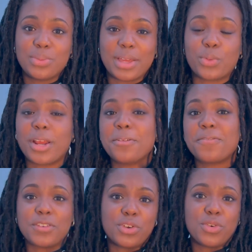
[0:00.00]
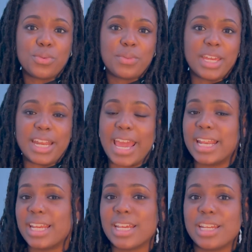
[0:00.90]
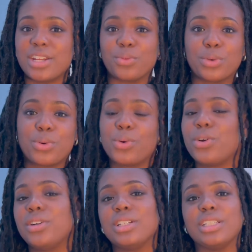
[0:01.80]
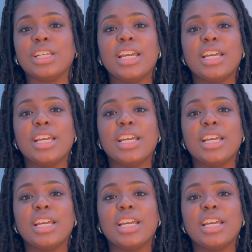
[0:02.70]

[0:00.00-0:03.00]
like when I film and edit and record